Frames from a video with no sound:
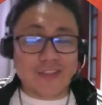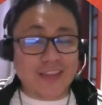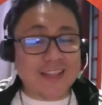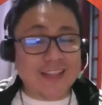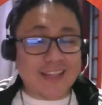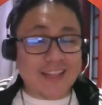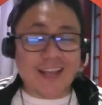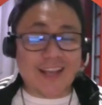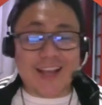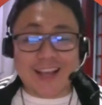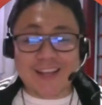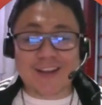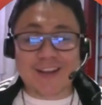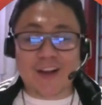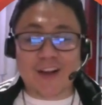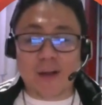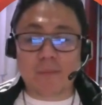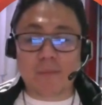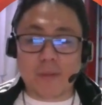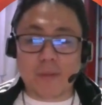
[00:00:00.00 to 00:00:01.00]
think they kind of
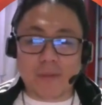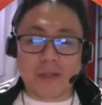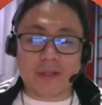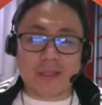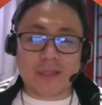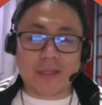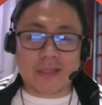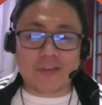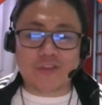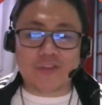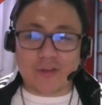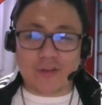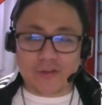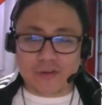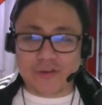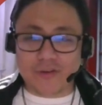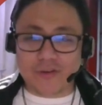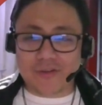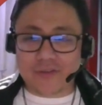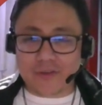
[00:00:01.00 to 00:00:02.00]
complement each
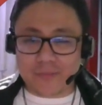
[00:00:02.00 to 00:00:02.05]
other's